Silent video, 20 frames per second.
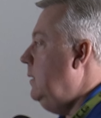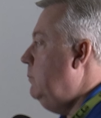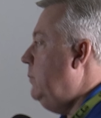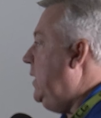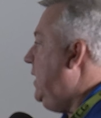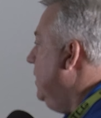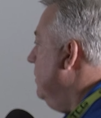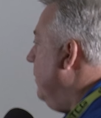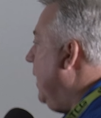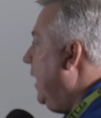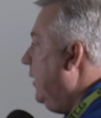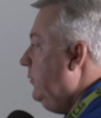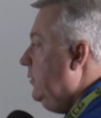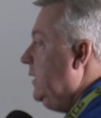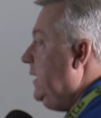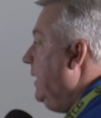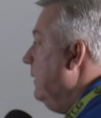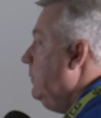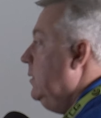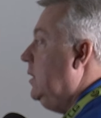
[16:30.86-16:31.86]
but you might as
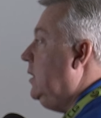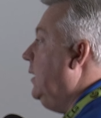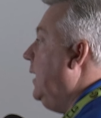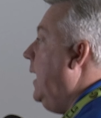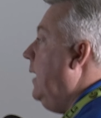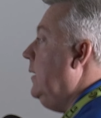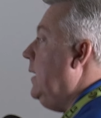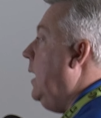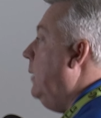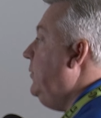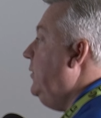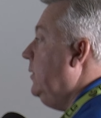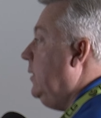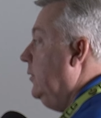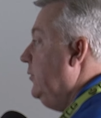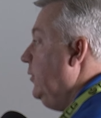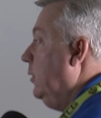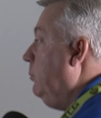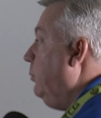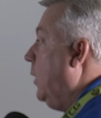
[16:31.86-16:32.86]
well give them a cloud option
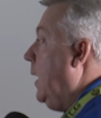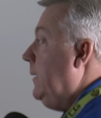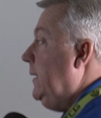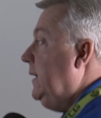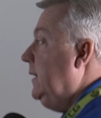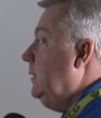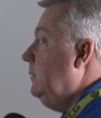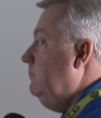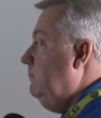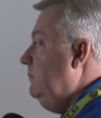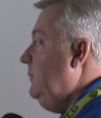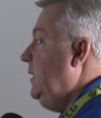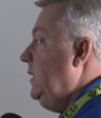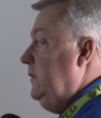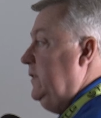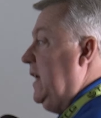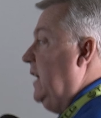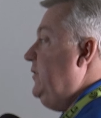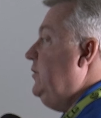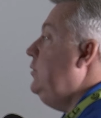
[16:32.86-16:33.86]
because they're probably going
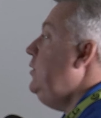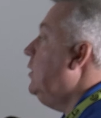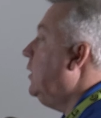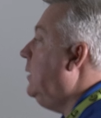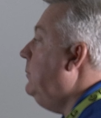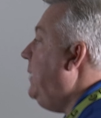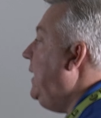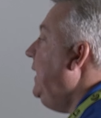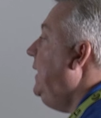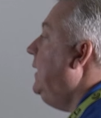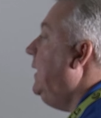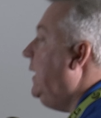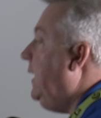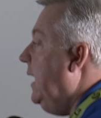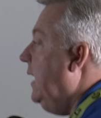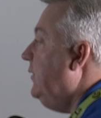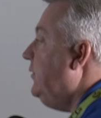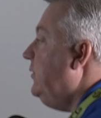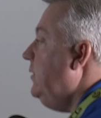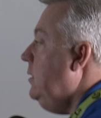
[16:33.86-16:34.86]
to, that's who you're competing
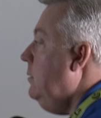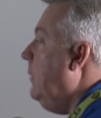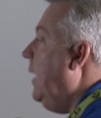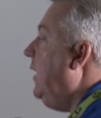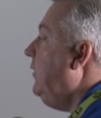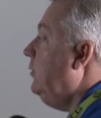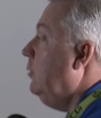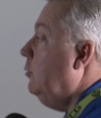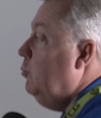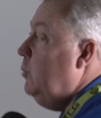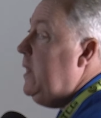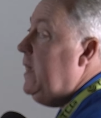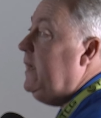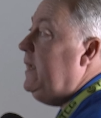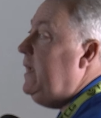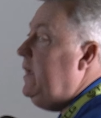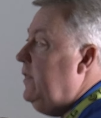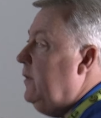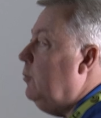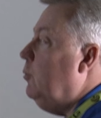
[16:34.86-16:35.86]
against, so you might as well
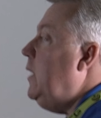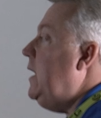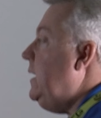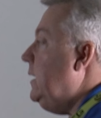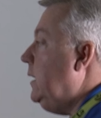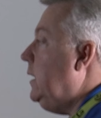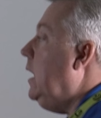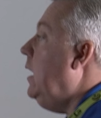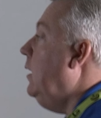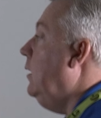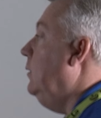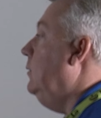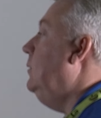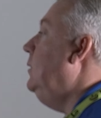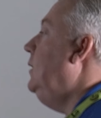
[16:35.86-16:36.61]
win either way you go.